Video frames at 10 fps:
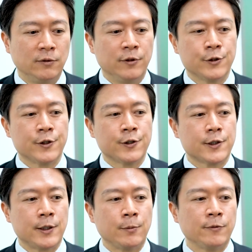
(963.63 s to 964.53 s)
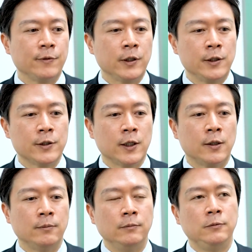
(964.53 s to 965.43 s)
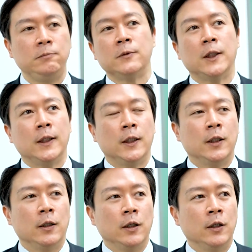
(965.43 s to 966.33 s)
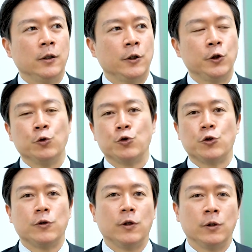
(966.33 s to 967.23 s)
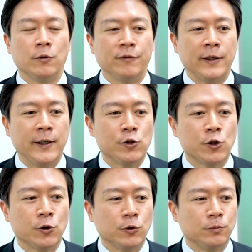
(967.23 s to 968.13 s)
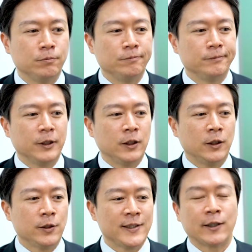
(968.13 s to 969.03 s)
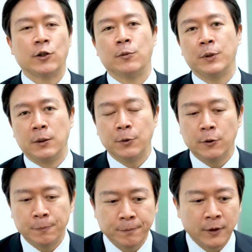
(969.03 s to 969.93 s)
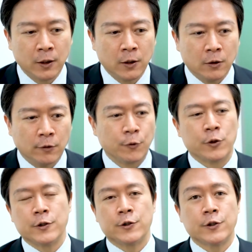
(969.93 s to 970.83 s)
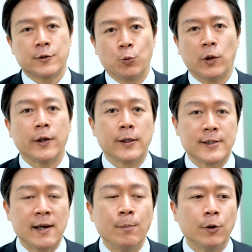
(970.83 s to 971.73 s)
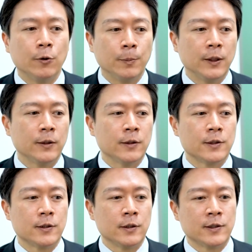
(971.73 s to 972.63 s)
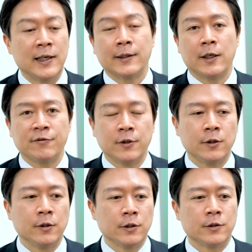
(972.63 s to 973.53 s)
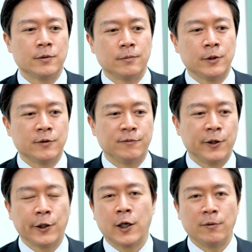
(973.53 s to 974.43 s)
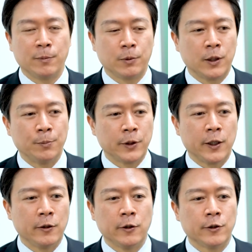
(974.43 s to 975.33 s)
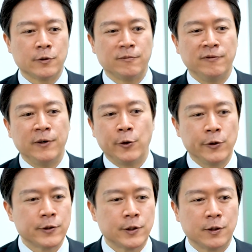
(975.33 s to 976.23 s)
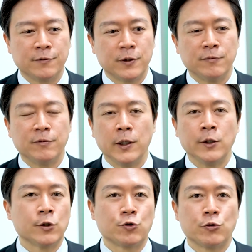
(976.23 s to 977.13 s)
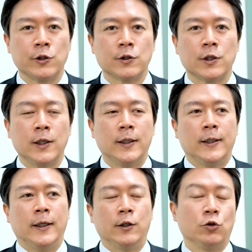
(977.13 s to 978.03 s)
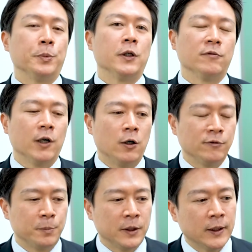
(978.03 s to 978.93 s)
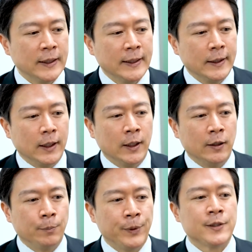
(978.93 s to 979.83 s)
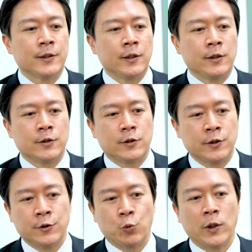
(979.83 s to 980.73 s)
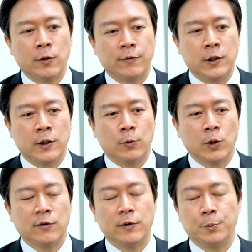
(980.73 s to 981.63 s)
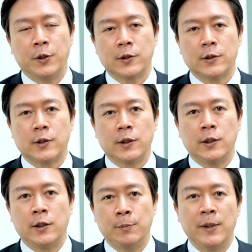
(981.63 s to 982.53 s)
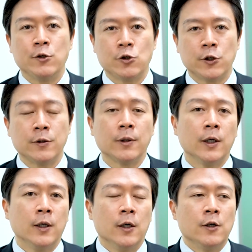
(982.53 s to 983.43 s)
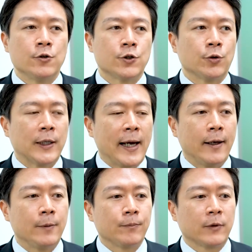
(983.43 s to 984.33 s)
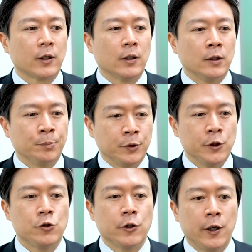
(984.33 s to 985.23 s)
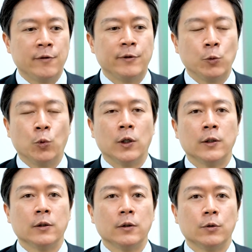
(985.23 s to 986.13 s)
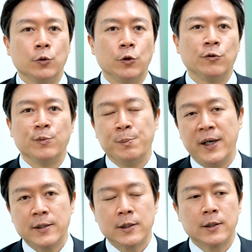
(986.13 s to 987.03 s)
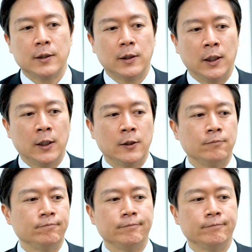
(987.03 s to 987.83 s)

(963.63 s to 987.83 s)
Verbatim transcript: versus some of these um, uh, huge you know financial uh, sector people. Of course, it's just one example, but it's, it's not definite. It's, it's very com complicated. There's various different industries uh, to be involved, but uh, basically, this is one of the uh, one of the books he, he mentioned, so that appreciate everyone who you've met, um,